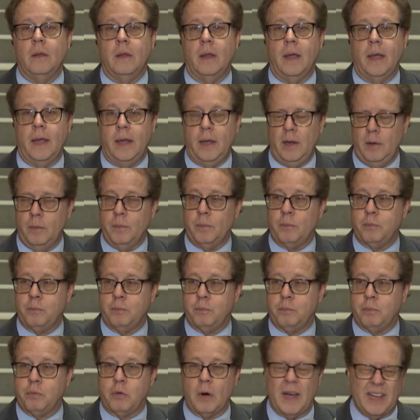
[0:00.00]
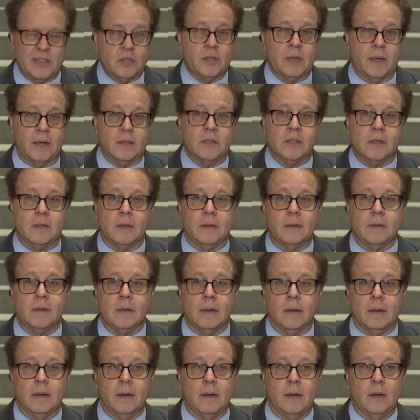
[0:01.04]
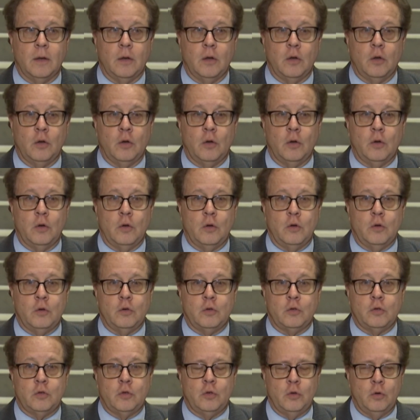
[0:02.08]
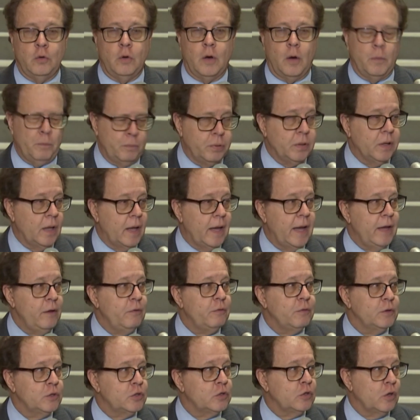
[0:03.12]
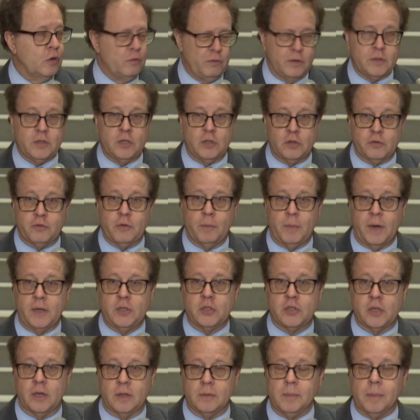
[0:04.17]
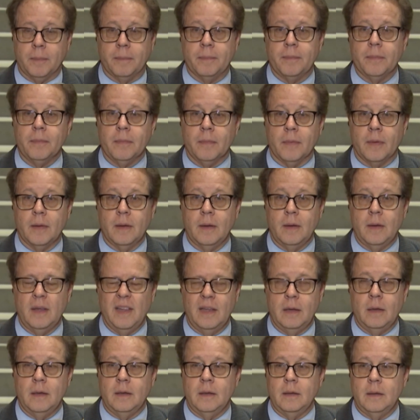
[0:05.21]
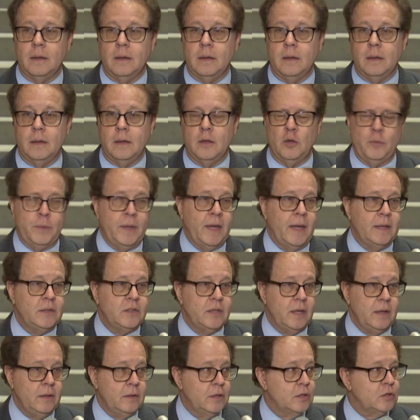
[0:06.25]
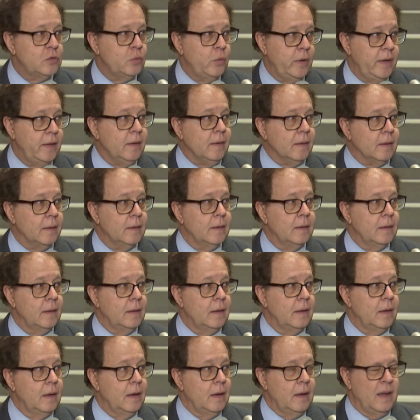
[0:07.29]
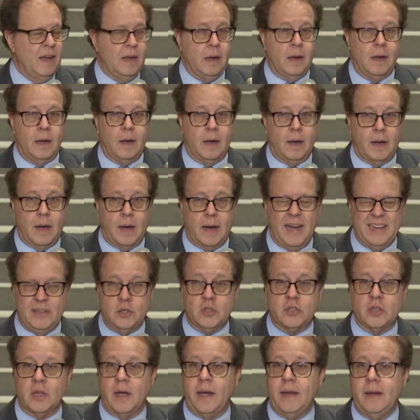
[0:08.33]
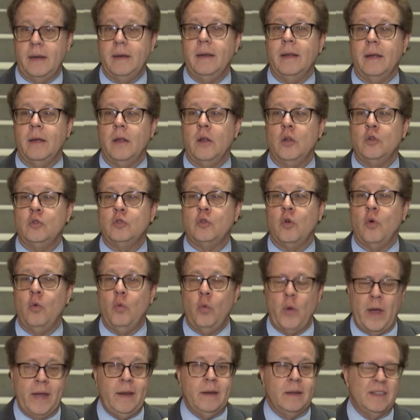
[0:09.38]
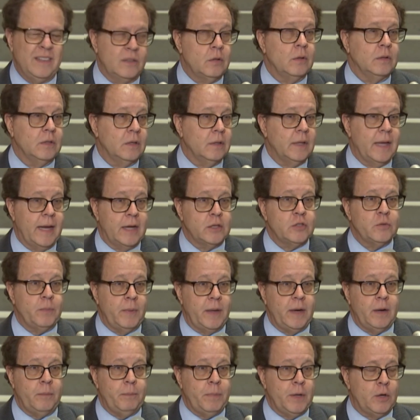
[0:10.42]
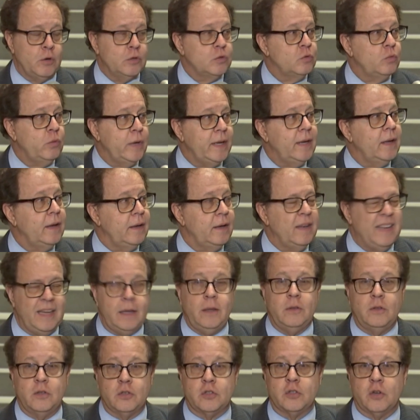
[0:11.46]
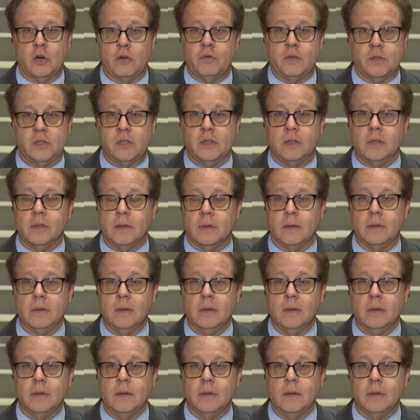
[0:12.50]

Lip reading: a process to apply for services for my son, who'll be 18 this week. I decided to wait until the last minute because we didn't need the services.